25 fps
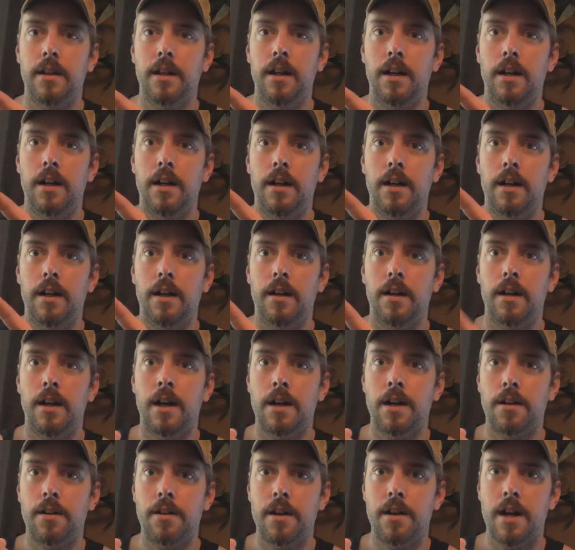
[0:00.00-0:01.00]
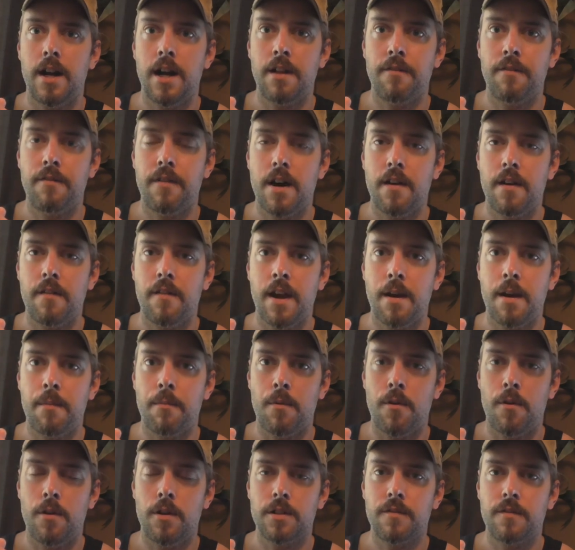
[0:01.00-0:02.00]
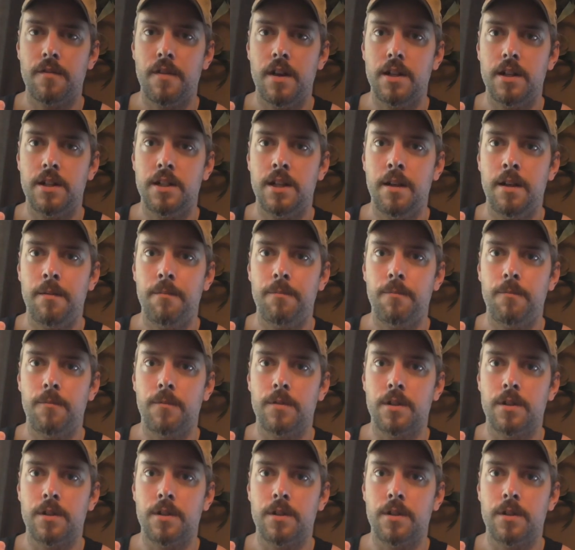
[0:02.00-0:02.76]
195 amp MOSFET chip,